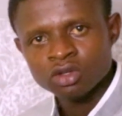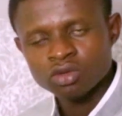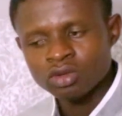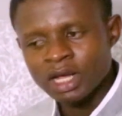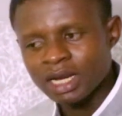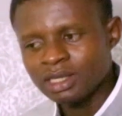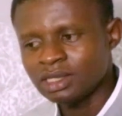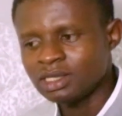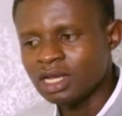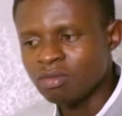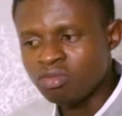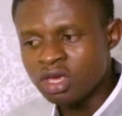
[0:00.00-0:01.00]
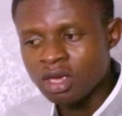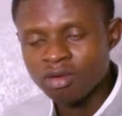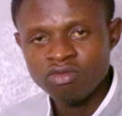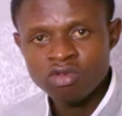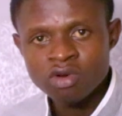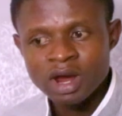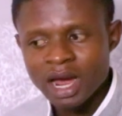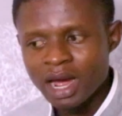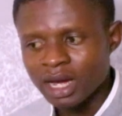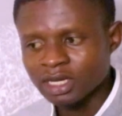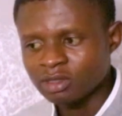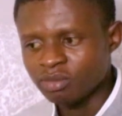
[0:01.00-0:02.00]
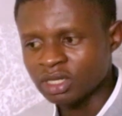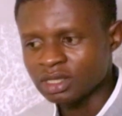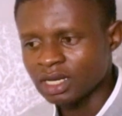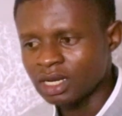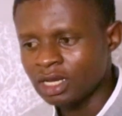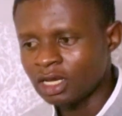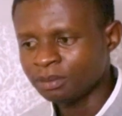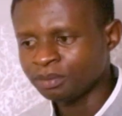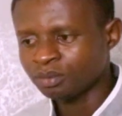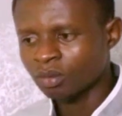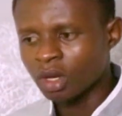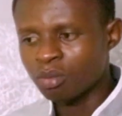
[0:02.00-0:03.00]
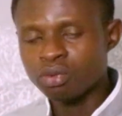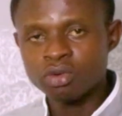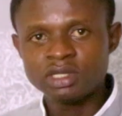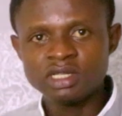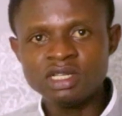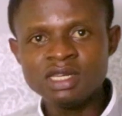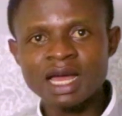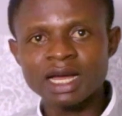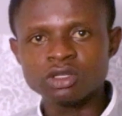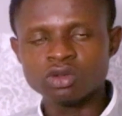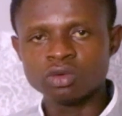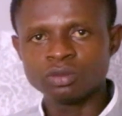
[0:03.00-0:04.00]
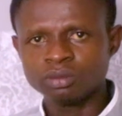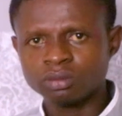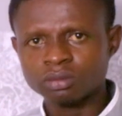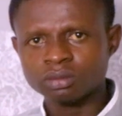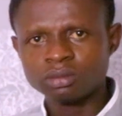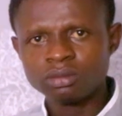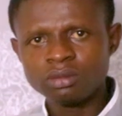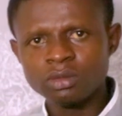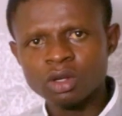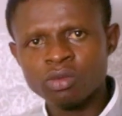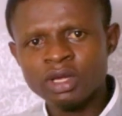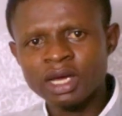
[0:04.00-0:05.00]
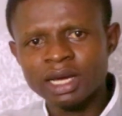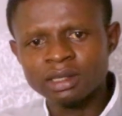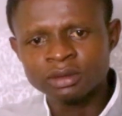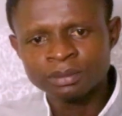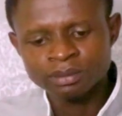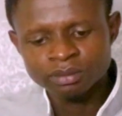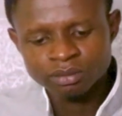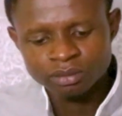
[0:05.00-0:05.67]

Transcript: So that is the behavioral aspect. And then procedure, so we can